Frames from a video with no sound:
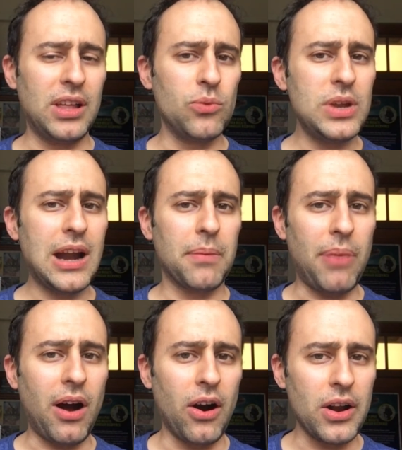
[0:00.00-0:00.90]
and we are
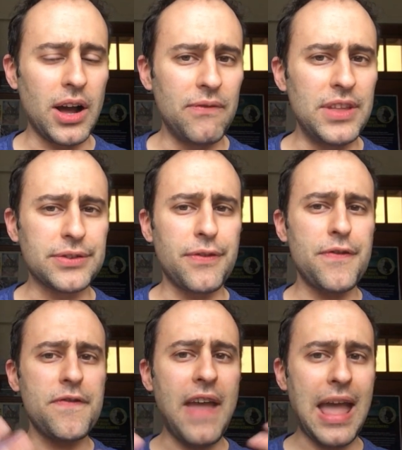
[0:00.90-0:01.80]
part of this
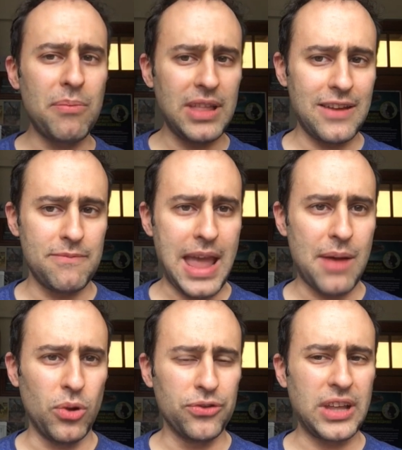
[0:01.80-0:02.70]
family of
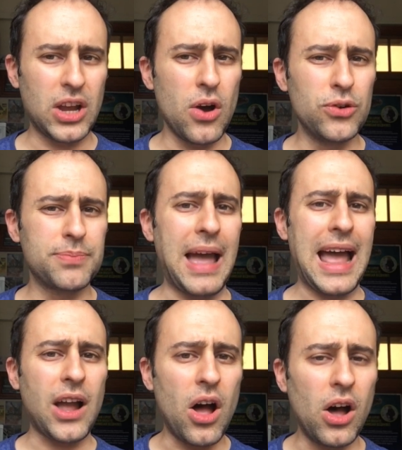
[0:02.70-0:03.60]
mammals that goes
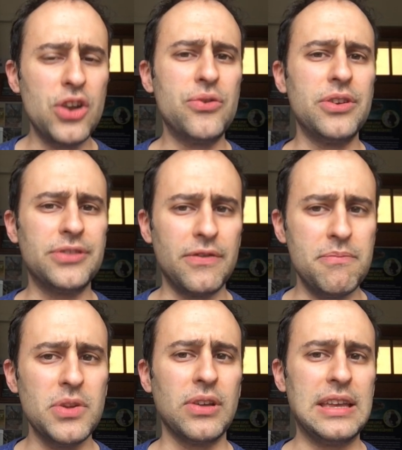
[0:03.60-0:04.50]
back hundreds of
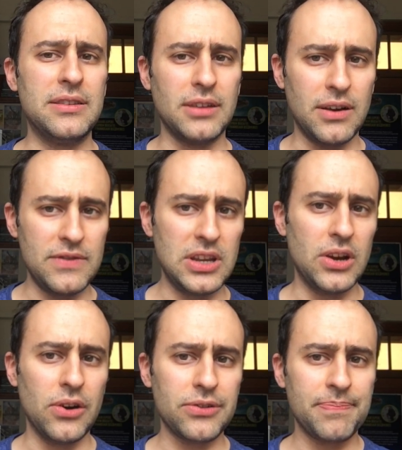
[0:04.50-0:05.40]
millions of
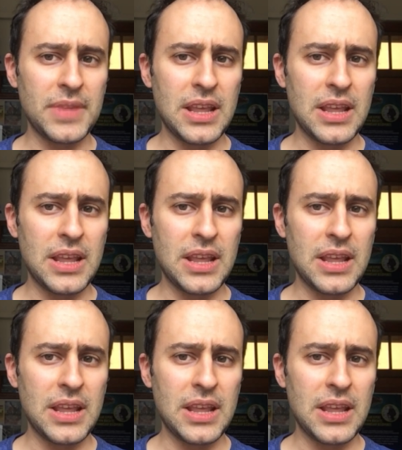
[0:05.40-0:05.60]
years.